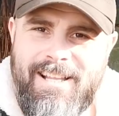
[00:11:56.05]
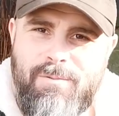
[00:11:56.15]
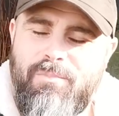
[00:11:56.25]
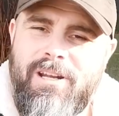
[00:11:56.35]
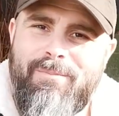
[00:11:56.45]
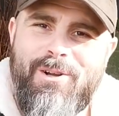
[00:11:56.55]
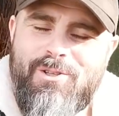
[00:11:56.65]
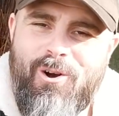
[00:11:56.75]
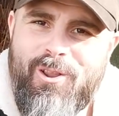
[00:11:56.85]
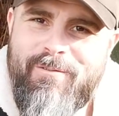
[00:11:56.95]
pretty much
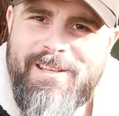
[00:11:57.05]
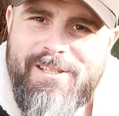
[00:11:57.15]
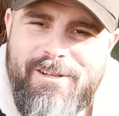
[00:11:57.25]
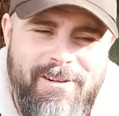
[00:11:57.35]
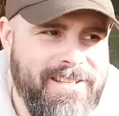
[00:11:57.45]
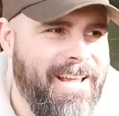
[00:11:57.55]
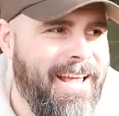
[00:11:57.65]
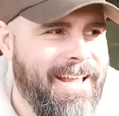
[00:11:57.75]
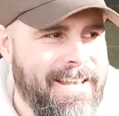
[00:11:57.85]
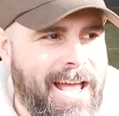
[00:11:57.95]
all there is to it.
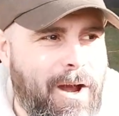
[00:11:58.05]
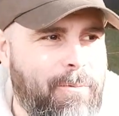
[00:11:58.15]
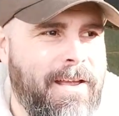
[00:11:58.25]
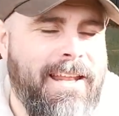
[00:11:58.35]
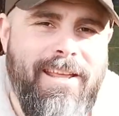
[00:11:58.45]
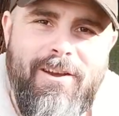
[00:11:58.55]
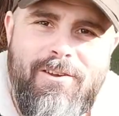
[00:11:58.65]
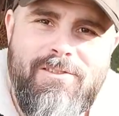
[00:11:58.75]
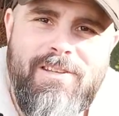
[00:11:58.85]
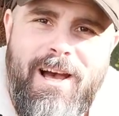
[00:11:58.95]
Now, in a
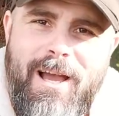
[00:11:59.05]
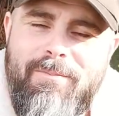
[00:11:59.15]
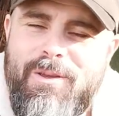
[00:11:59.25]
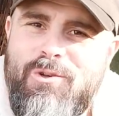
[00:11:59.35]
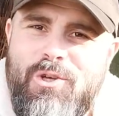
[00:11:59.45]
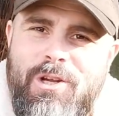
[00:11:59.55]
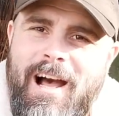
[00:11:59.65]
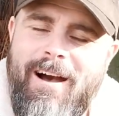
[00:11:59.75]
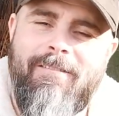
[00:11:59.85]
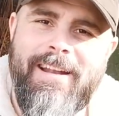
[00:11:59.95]
year's time, you should
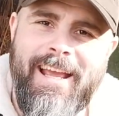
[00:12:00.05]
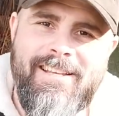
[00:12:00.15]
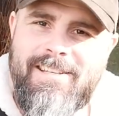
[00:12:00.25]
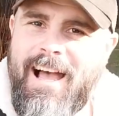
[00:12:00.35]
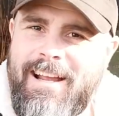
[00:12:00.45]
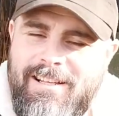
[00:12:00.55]
have an exact